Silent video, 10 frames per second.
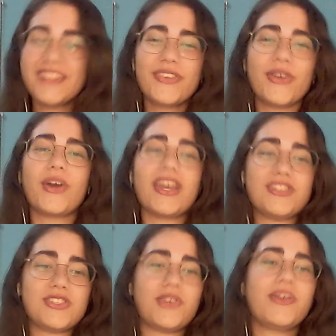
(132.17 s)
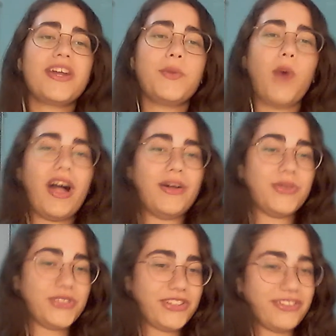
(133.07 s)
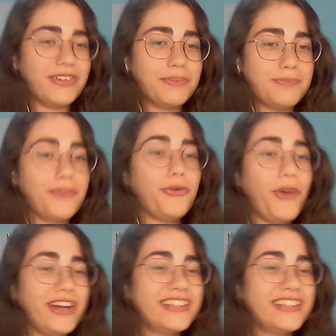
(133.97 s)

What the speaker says: Okay, she's already wilder than before.